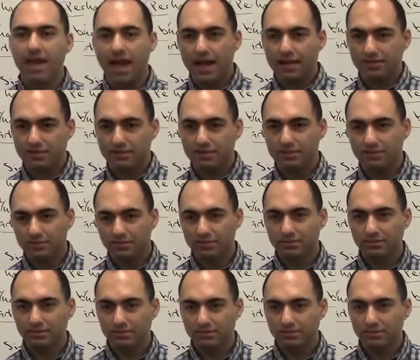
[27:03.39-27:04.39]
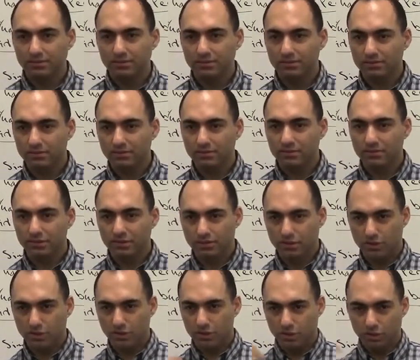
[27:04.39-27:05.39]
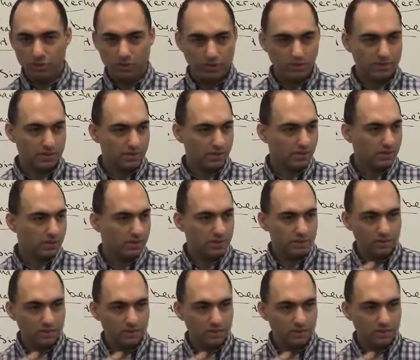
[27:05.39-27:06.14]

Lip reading: that you do this.